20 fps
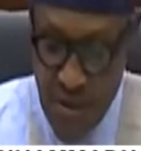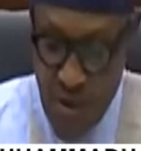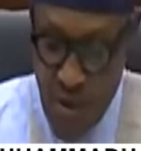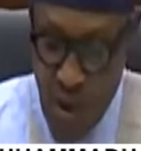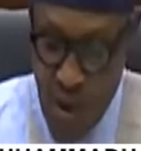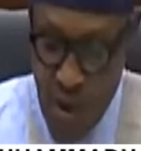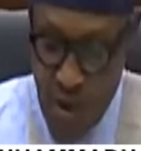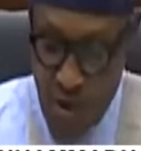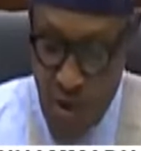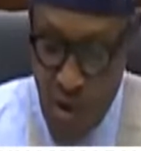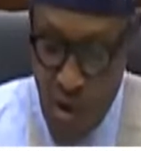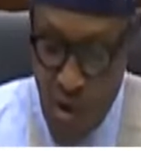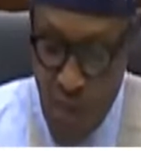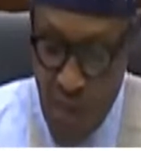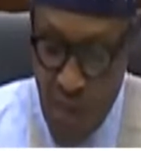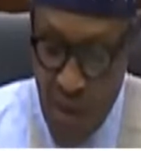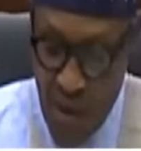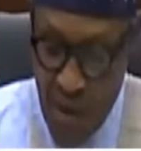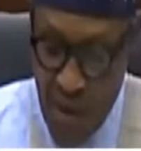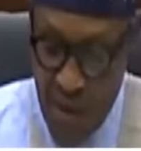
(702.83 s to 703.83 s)
the world
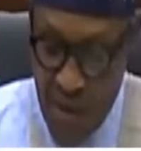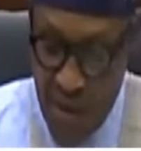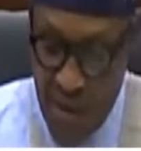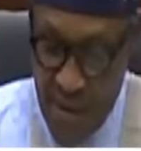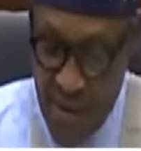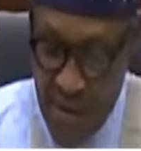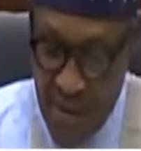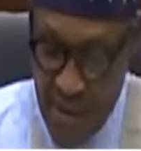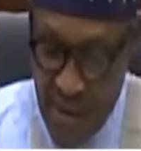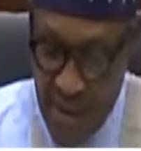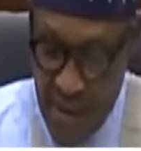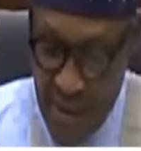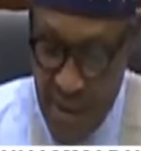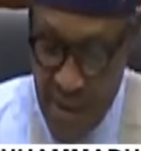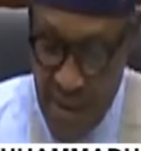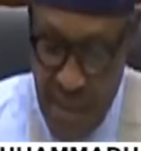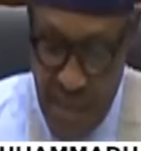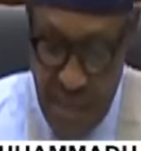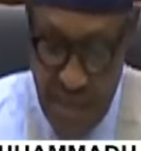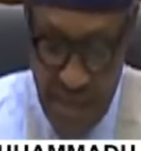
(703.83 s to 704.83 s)
over,
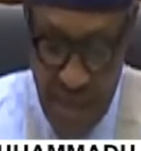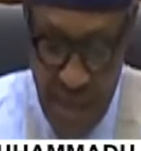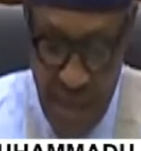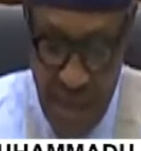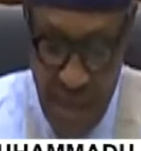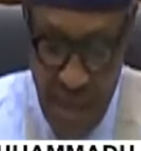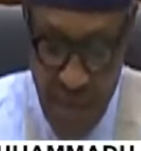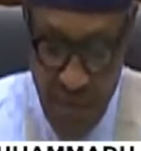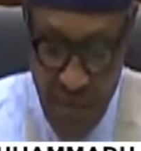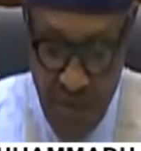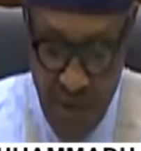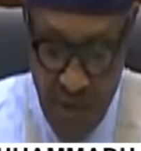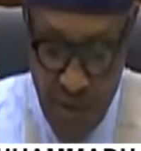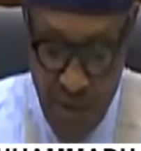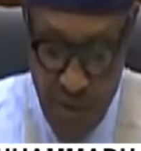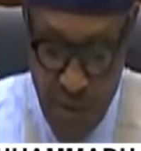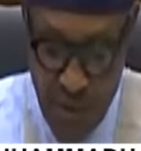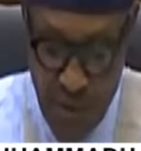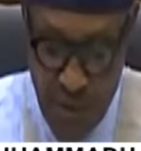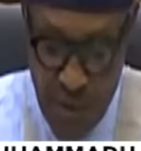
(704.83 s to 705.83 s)
and as I am
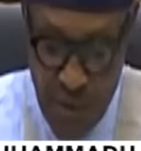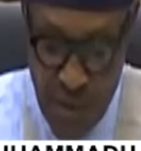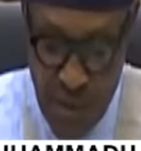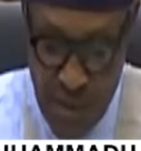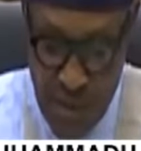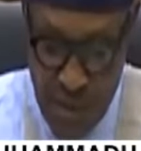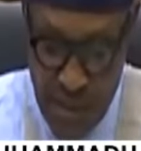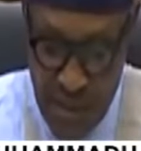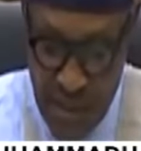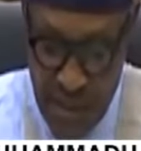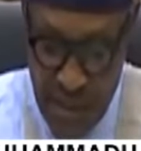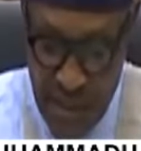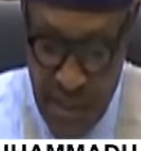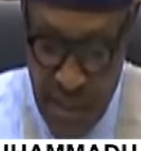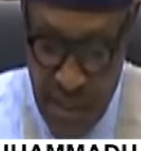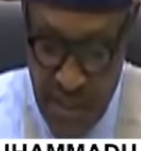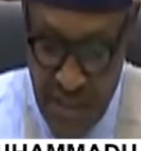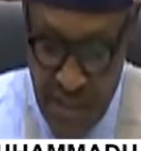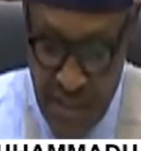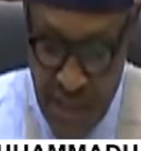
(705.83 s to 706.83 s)
pursuing
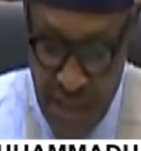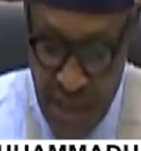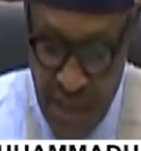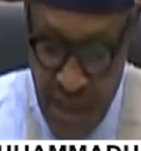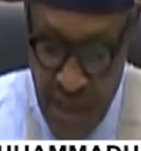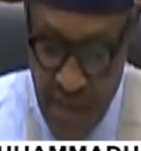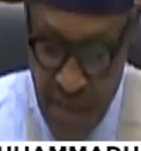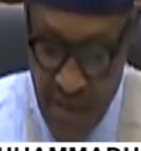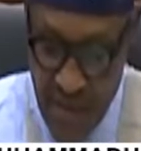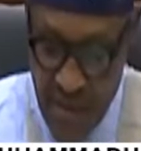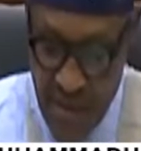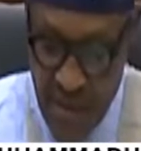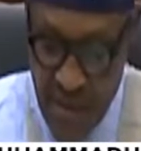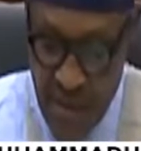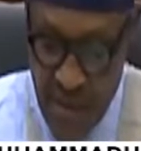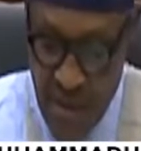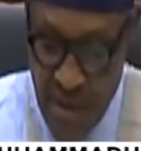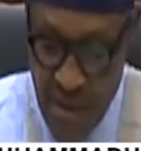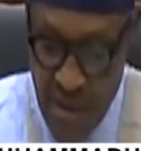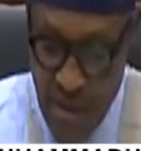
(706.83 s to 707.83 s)
in Nigeria,
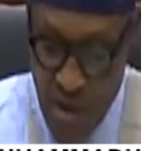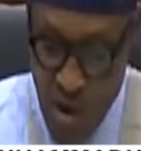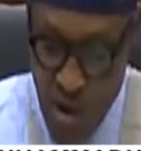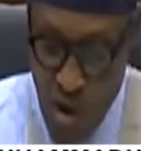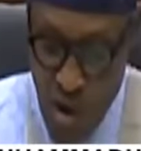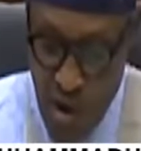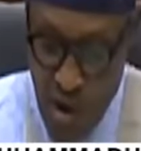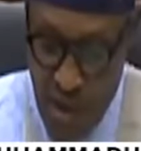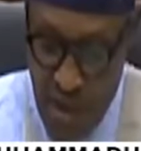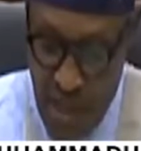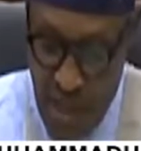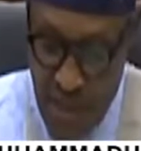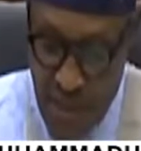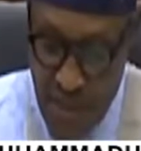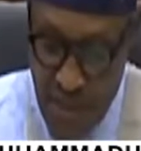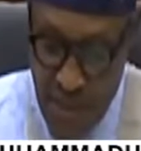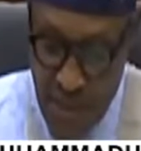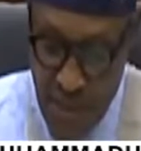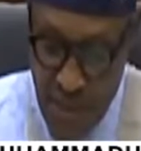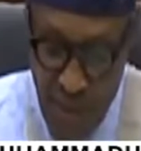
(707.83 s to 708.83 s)

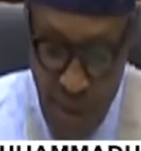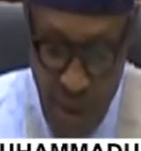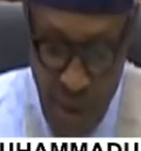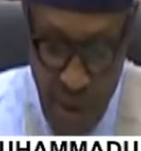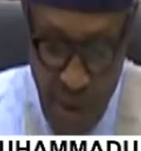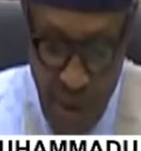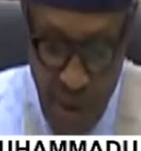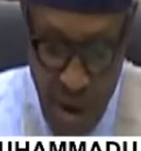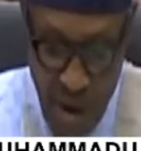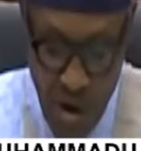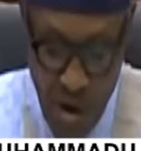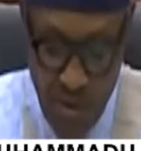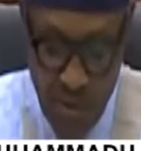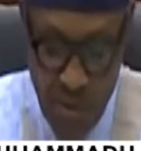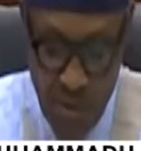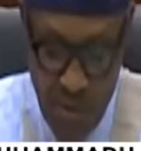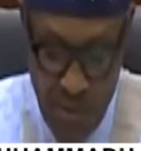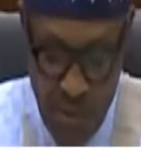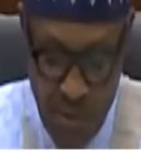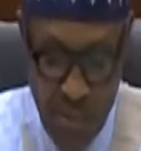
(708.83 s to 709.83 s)
recognizes the power
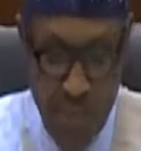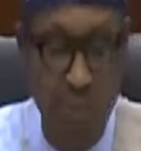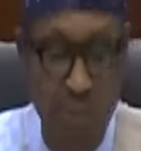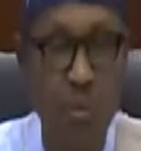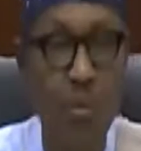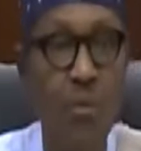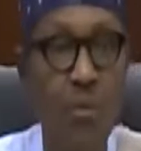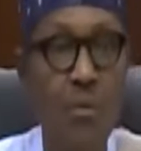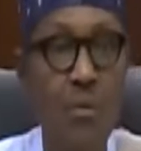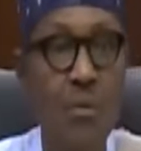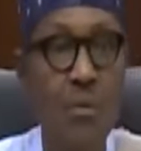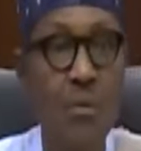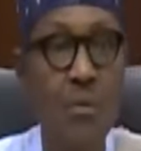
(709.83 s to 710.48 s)
of the people.